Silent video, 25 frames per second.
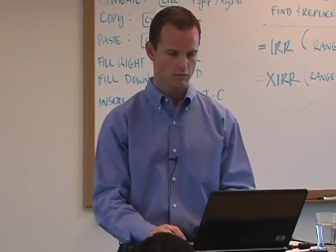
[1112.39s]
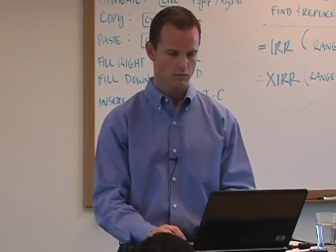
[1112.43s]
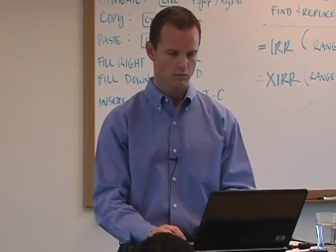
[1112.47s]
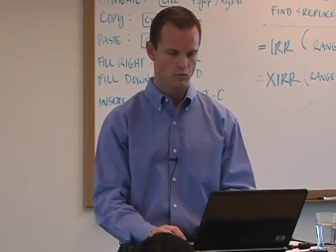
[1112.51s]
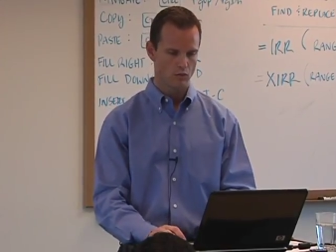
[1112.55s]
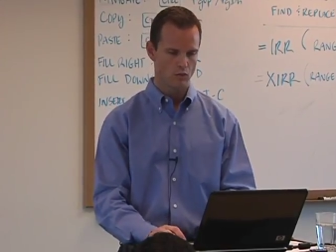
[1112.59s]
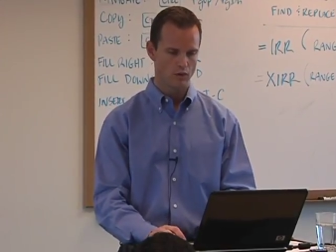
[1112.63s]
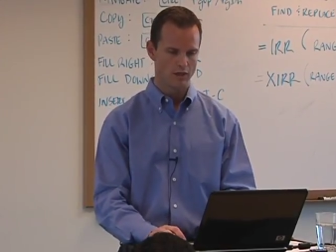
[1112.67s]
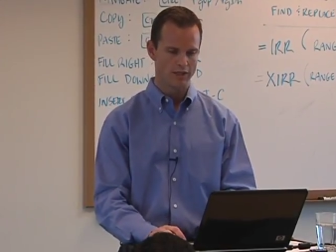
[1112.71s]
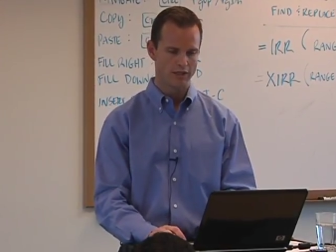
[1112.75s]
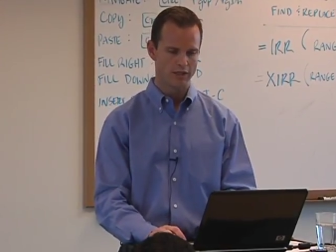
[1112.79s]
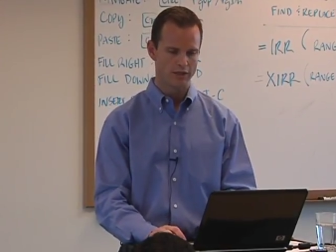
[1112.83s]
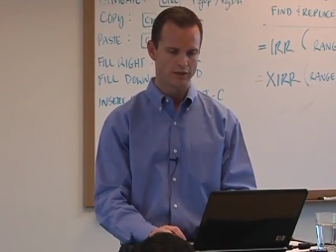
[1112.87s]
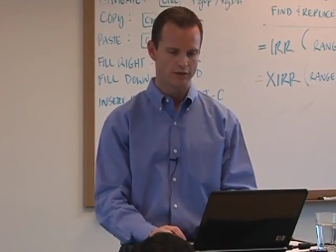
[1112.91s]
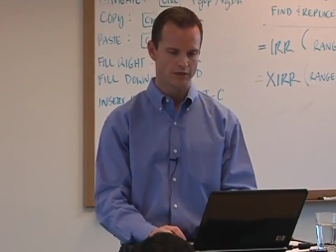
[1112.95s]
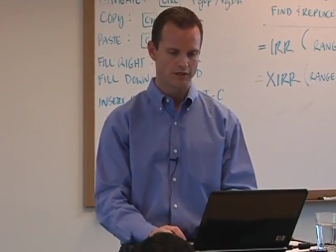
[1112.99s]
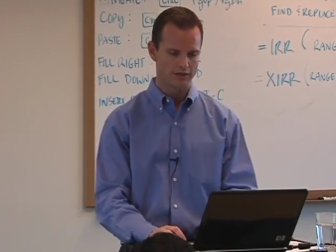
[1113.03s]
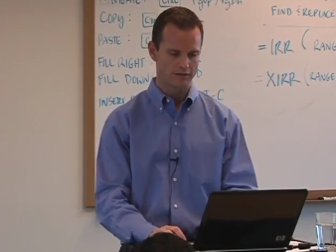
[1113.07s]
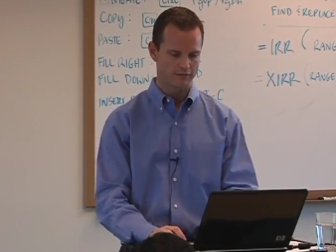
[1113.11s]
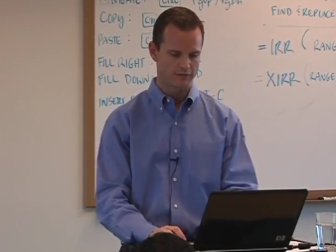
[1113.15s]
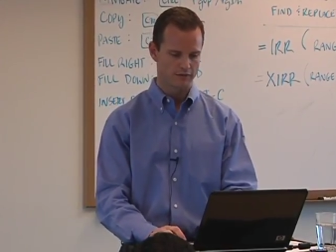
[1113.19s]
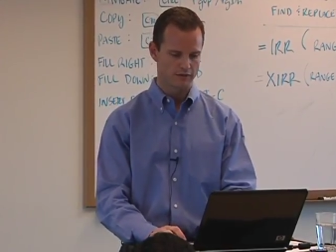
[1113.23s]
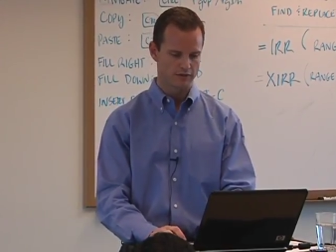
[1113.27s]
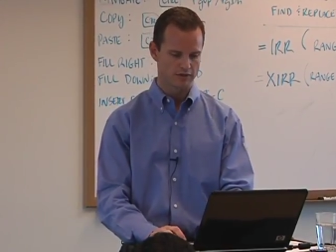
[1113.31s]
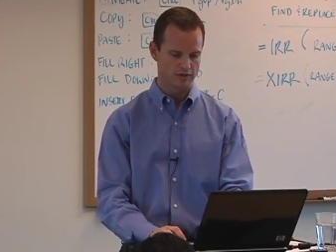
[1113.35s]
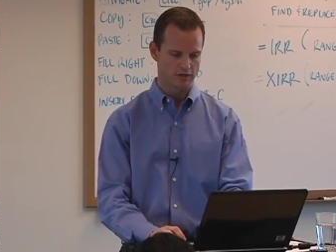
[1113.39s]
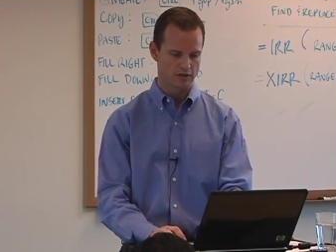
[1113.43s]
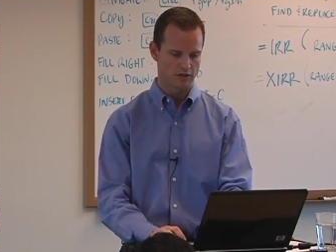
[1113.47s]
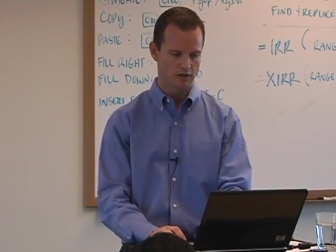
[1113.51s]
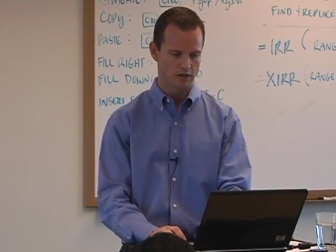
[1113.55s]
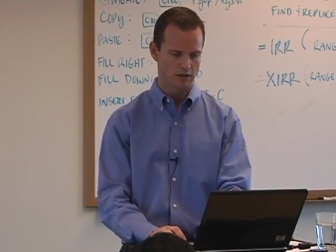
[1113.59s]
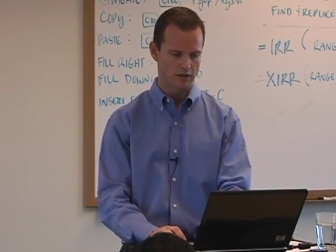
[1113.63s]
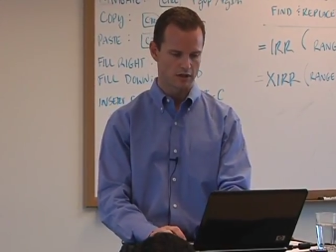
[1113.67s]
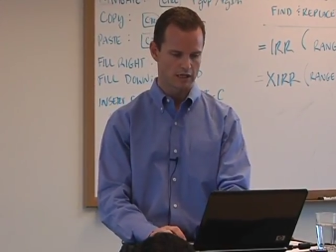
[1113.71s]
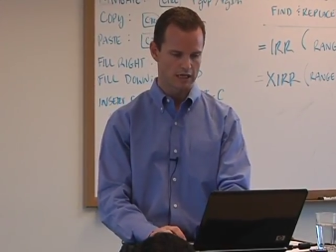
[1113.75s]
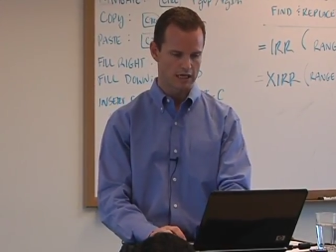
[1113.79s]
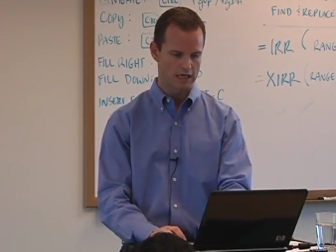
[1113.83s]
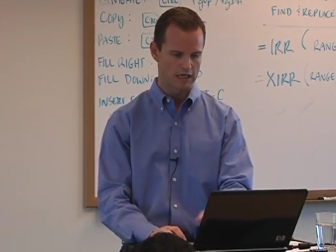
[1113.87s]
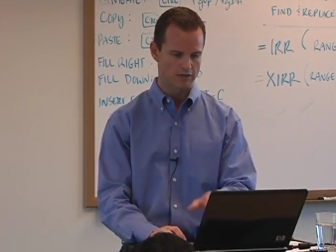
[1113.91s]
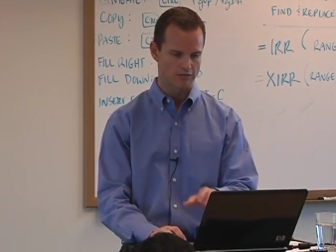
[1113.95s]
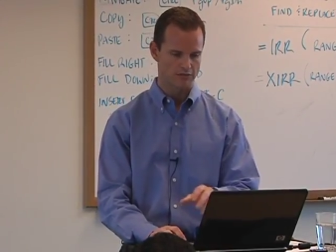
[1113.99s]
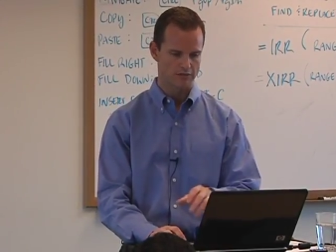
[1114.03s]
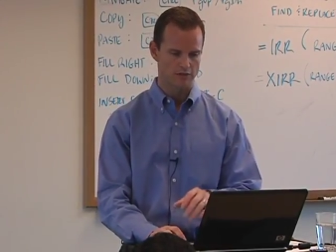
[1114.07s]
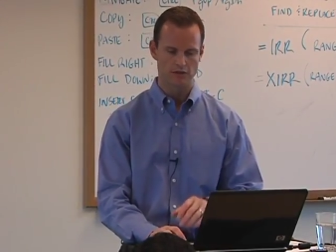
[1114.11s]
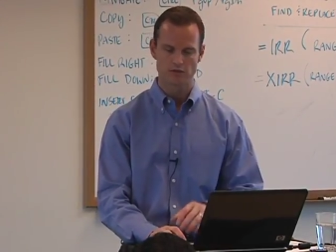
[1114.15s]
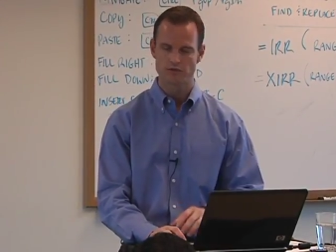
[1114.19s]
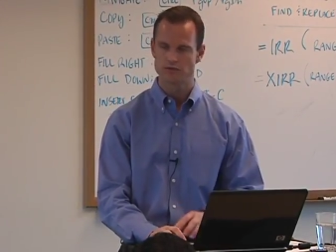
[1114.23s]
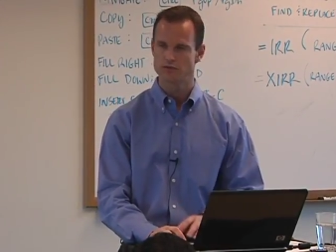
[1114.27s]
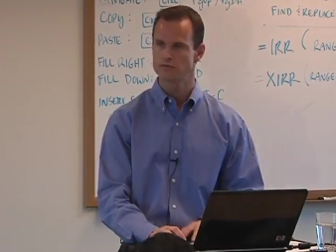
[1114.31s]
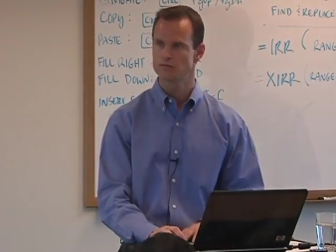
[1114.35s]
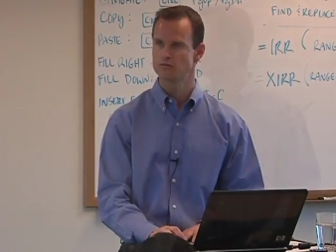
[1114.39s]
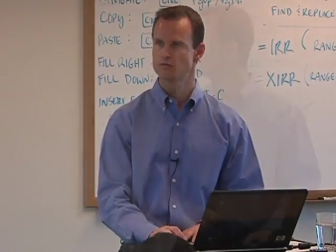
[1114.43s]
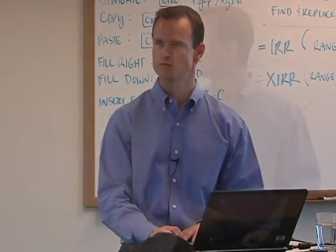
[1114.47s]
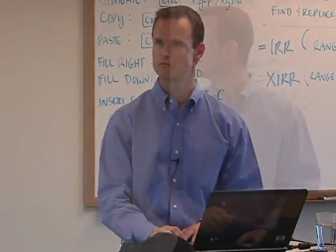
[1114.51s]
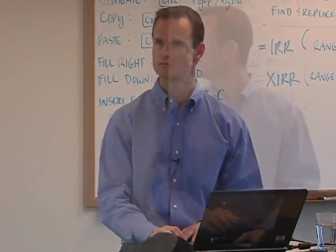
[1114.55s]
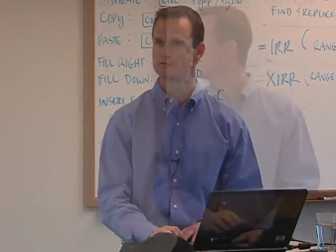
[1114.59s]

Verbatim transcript: one year difference in all our cash flows.